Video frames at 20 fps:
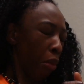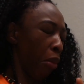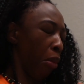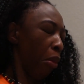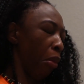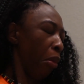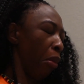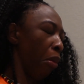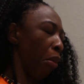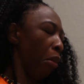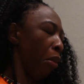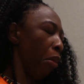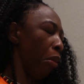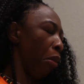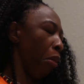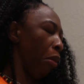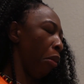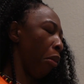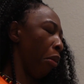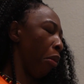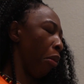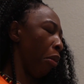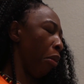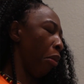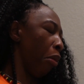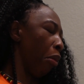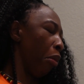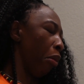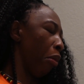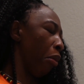
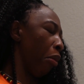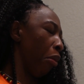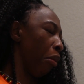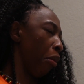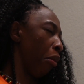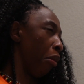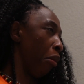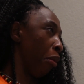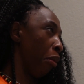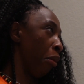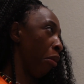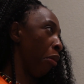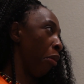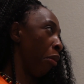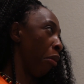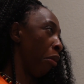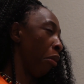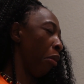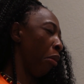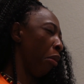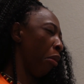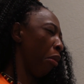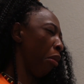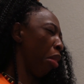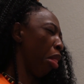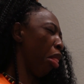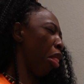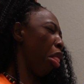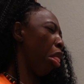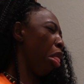
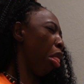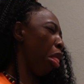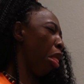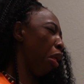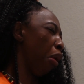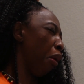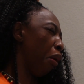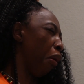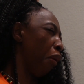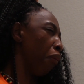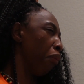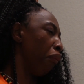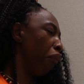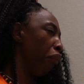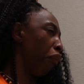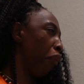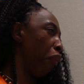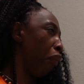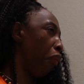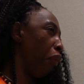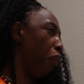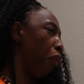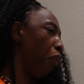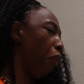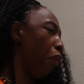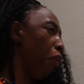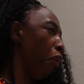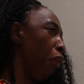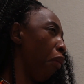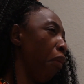
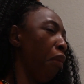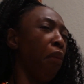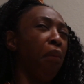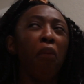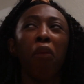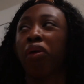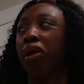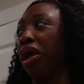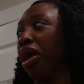Nobody speaks.